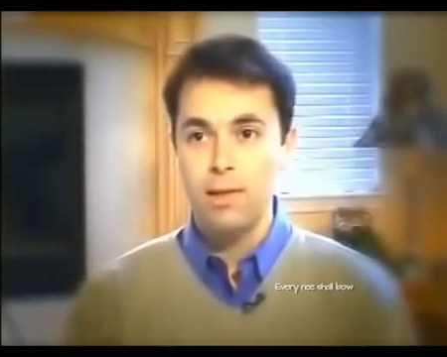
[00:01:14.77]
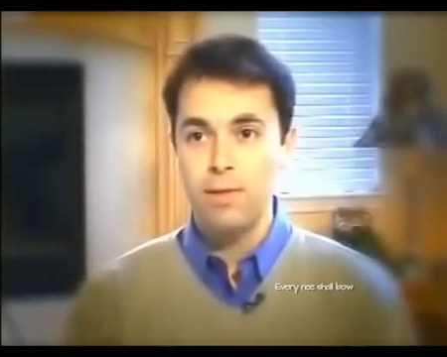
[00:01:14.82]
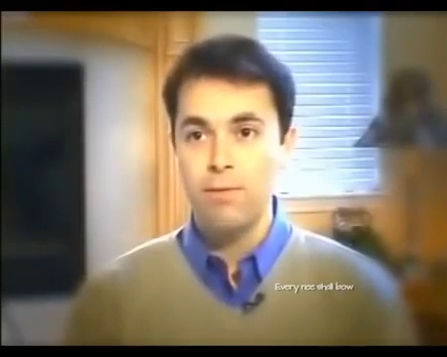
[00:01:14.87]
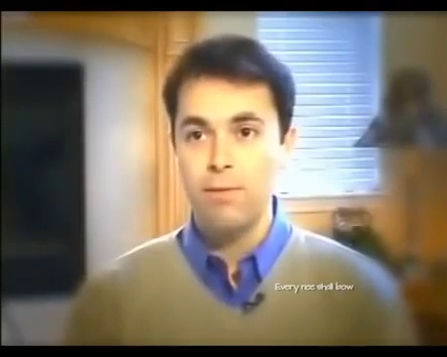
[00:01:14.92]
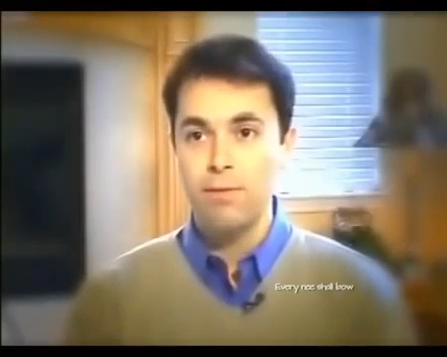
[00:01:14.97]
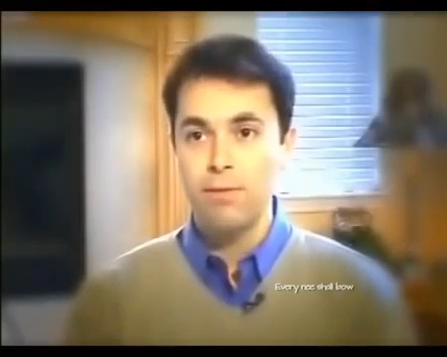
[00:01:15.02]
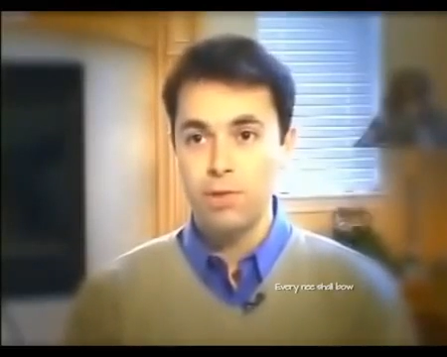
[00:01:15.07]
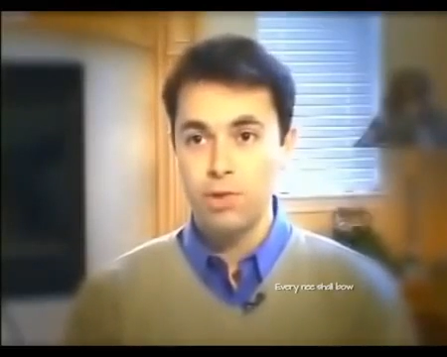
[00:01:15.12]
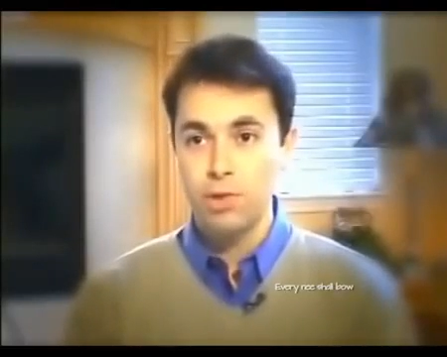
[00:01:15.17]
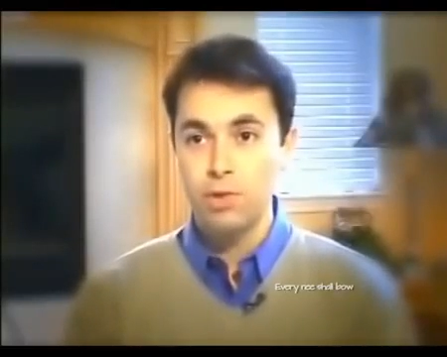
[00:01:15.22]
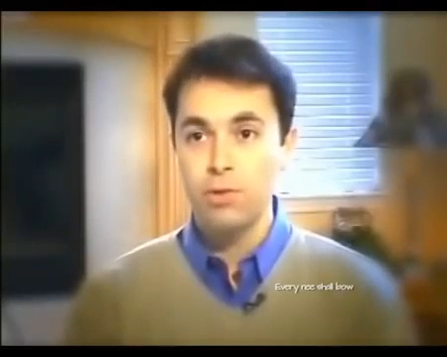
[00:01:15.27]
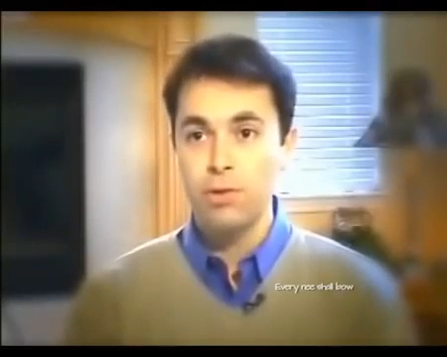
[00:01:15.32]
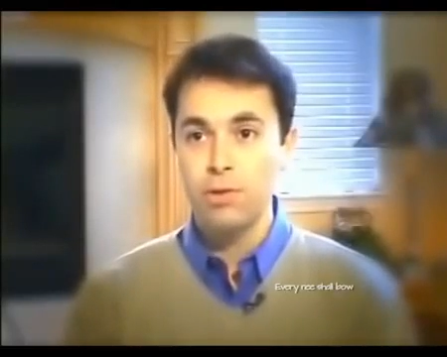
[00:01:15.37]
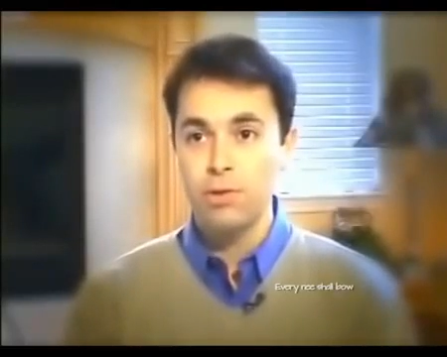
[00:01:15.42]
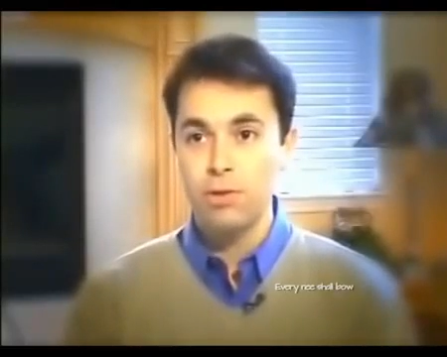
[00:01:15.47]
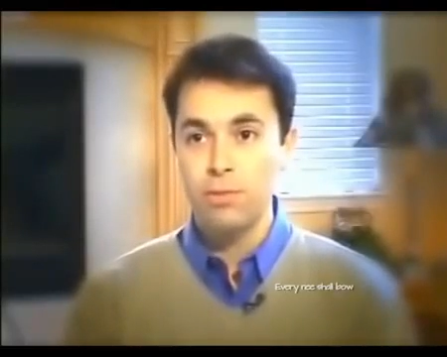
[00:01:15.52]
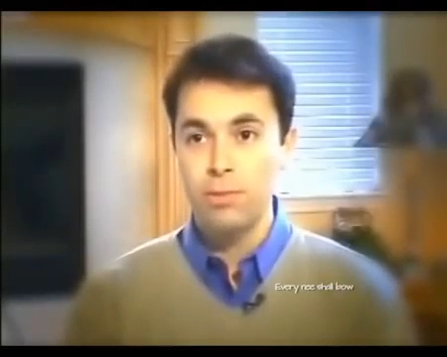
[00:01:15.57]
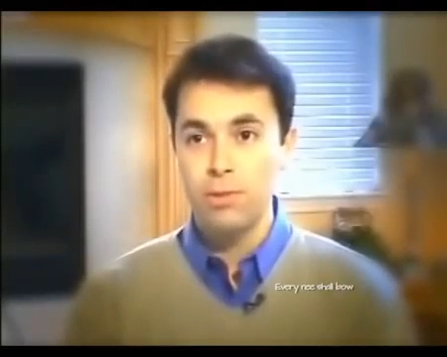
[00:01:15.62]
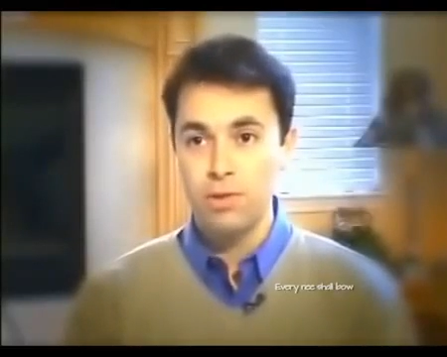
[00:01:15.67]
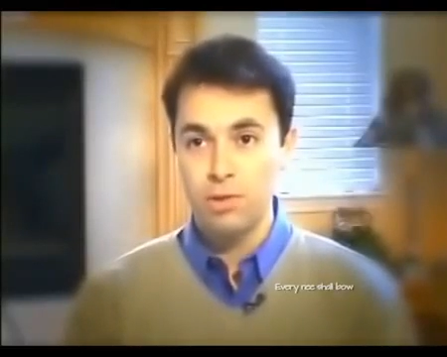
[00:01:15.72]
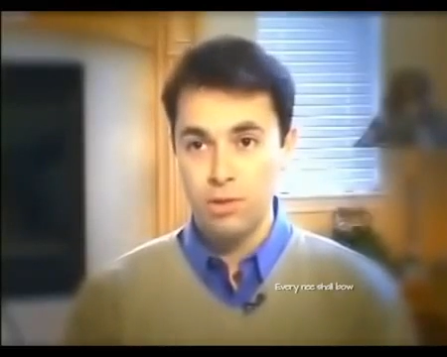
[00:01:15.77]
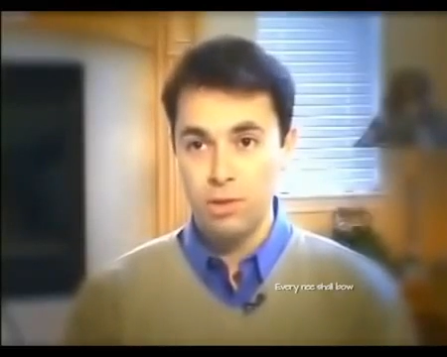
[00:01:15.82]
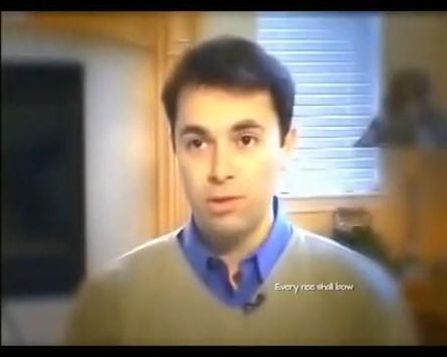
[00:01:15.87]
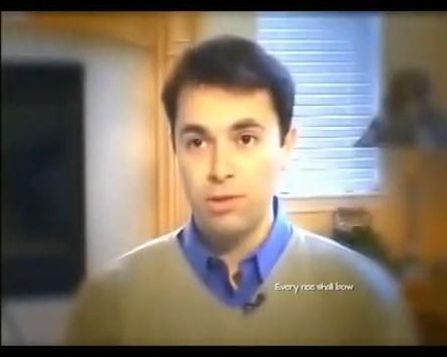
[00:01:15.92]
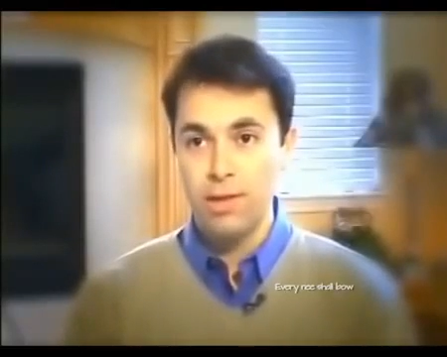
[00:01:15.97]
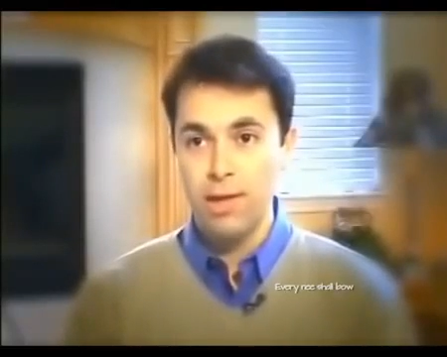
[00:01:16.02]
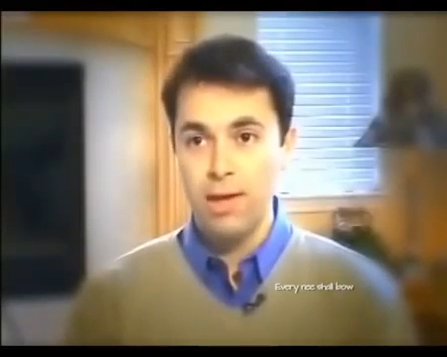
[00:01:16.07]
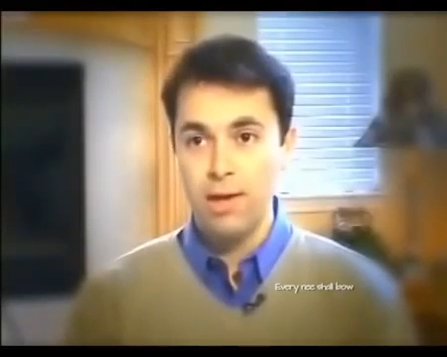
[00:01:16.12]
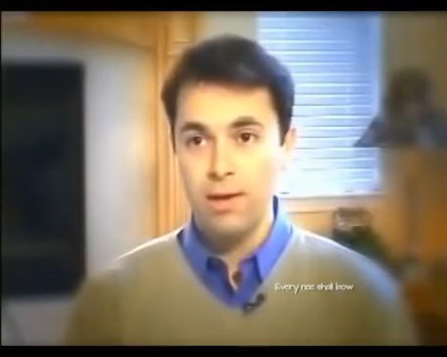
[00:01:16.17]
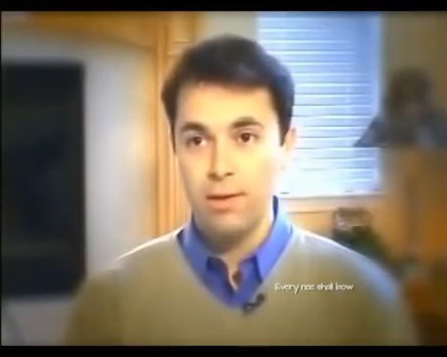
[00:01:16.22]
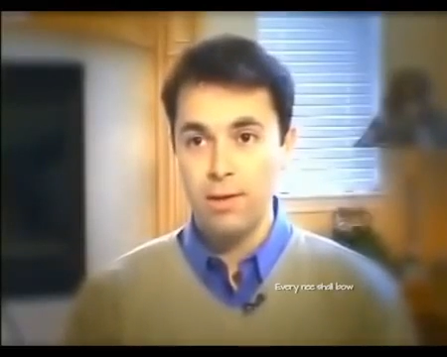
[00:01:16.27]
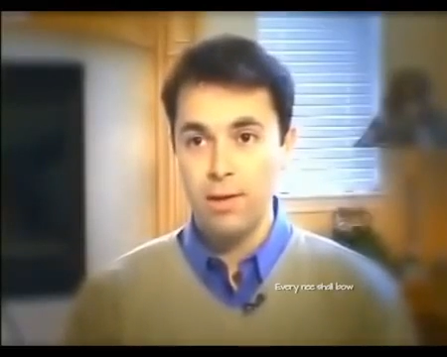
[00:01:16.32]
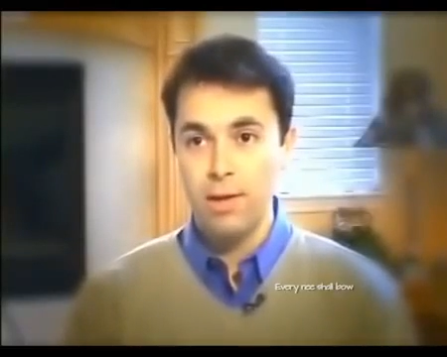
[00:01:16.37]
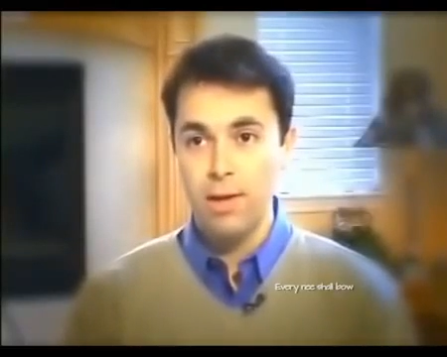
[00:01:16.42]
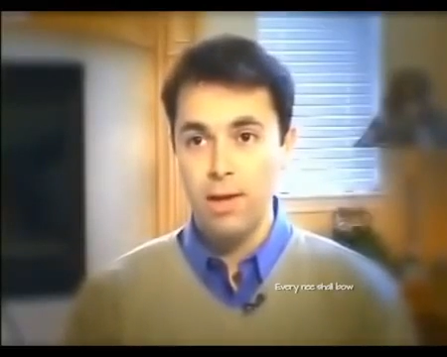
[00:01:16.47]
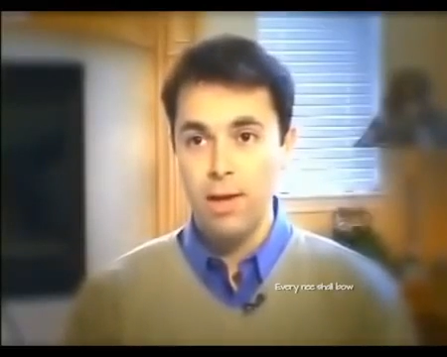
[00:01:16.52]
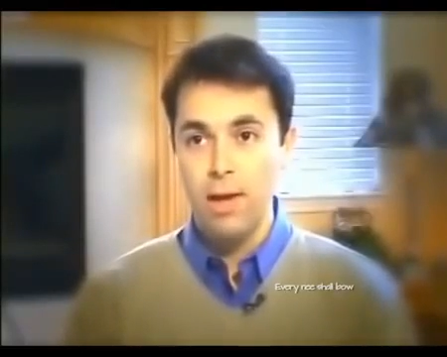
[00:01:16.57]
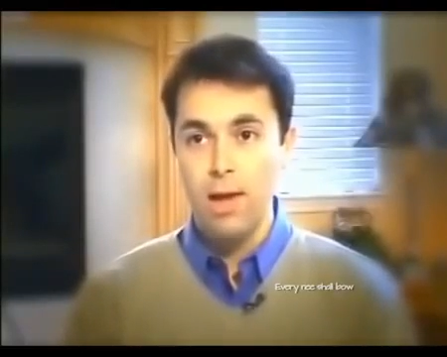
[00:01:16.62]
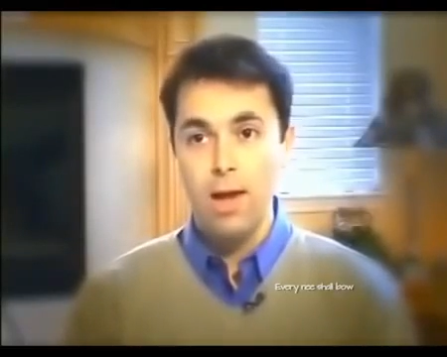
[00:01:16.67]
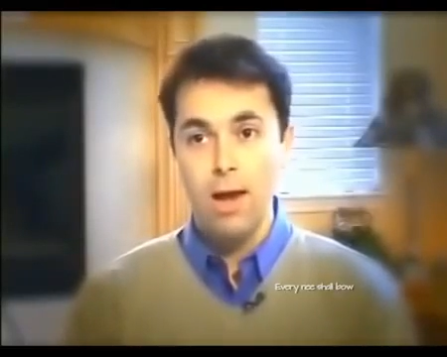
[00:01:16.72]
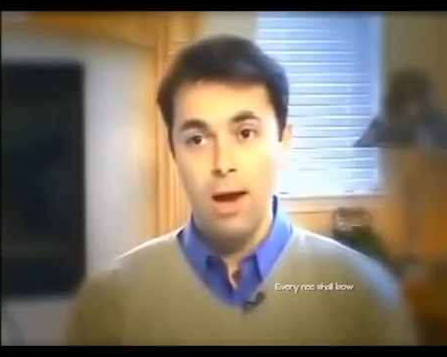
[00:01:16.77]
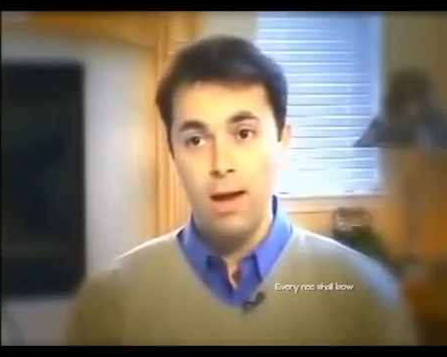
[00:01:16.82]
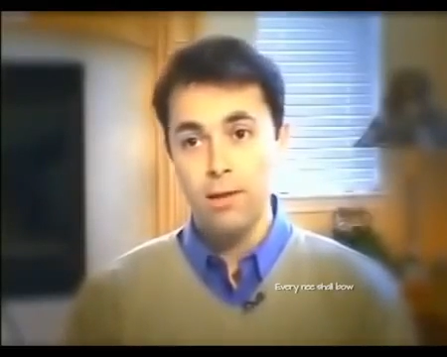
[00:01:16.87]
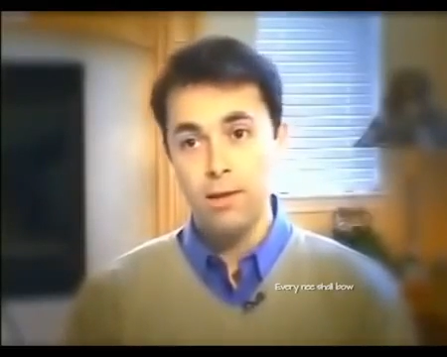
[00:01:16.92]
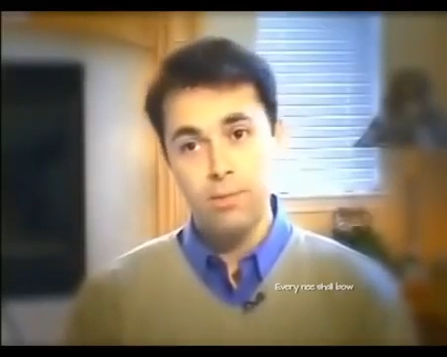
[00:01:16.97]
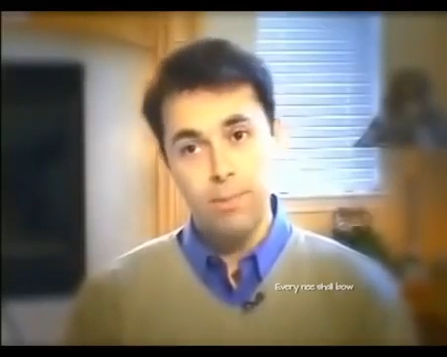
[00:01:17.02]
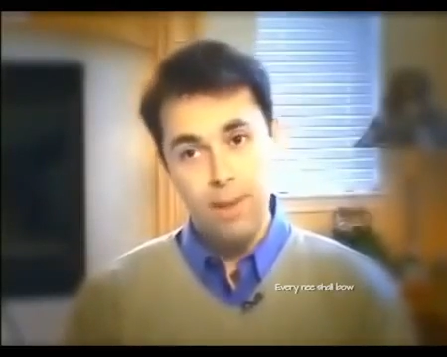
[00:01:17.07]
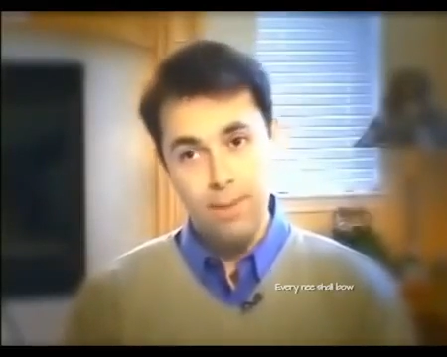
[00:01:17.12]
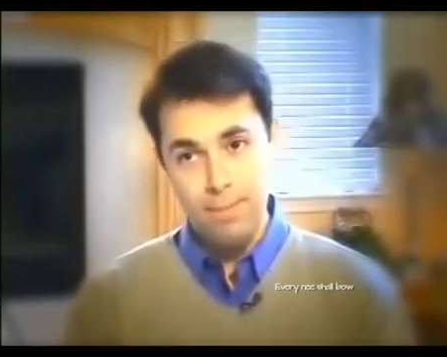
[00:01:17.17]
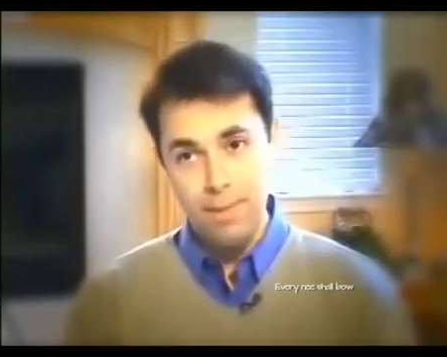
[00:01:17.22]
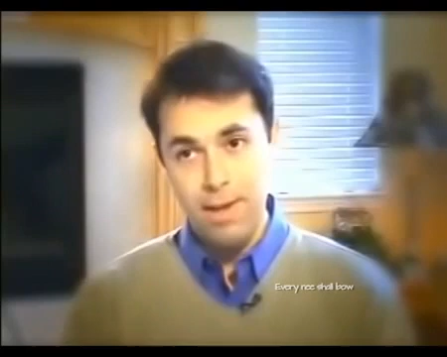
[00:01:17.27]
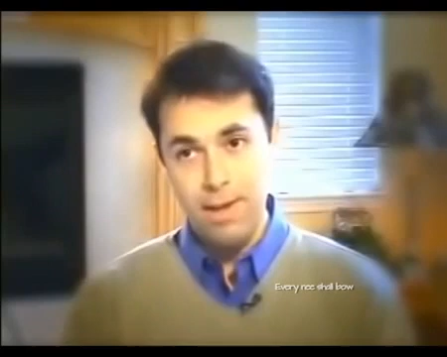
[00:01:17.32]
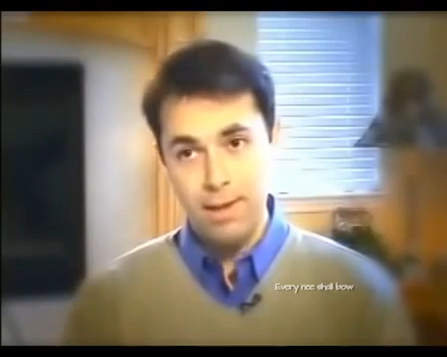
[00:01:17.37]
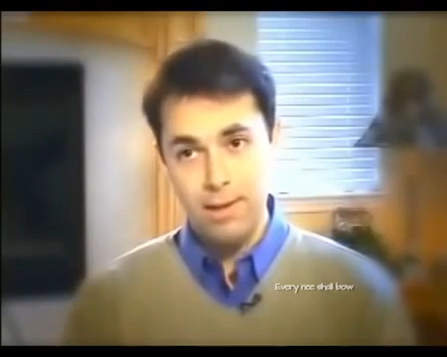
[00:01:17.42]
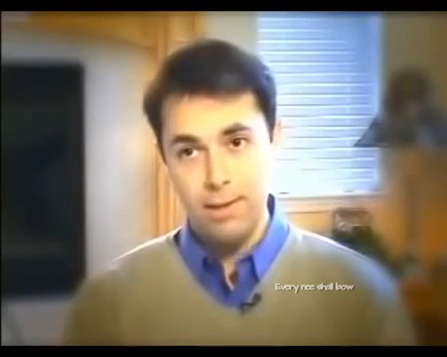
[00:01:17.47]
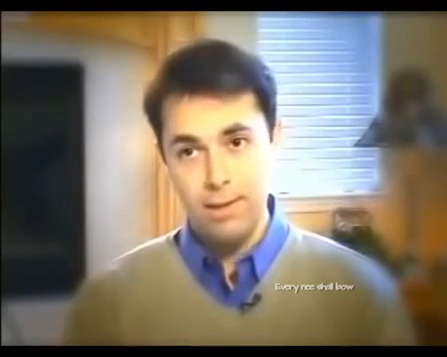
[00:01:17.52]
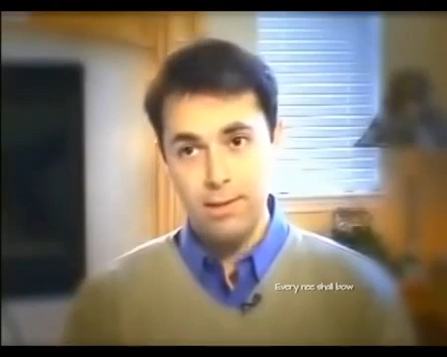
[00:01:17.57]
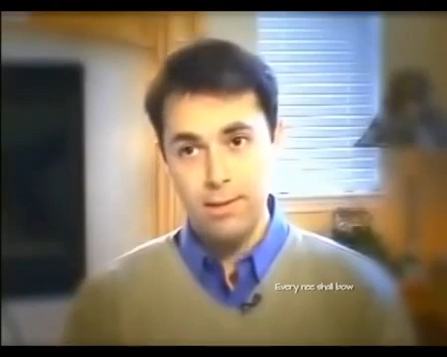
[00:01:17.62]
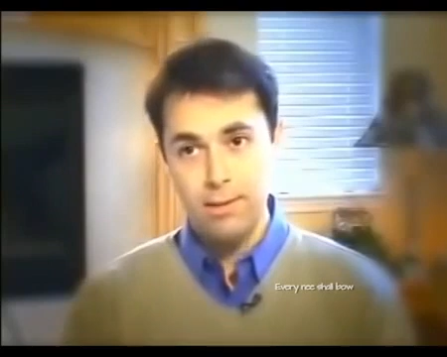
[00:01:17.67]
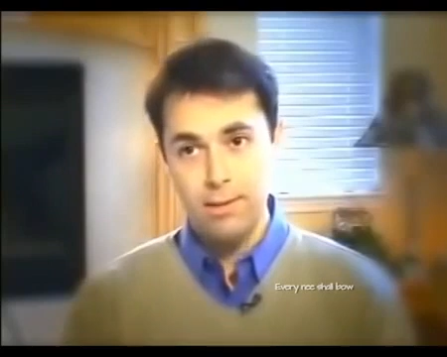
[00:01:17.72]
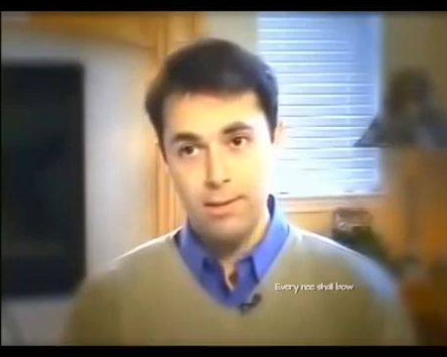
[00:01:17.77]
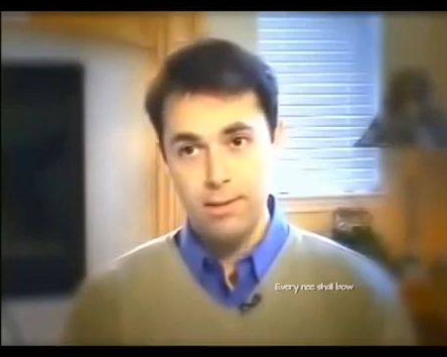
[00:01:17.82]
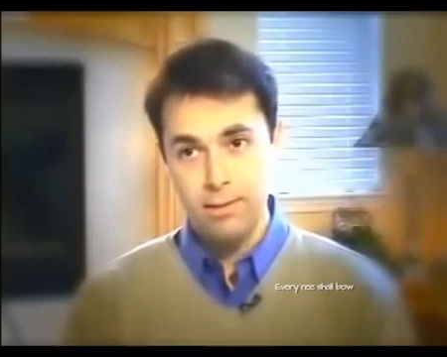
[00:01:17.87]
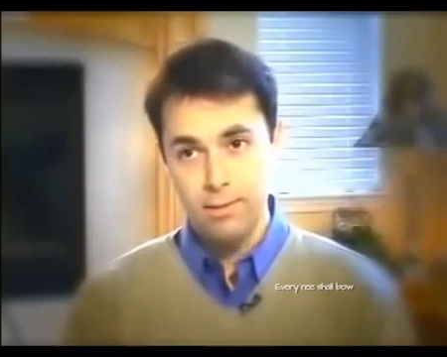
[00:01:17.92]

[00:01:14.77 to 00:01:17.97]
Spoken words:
then we were surely to be struck down, either by men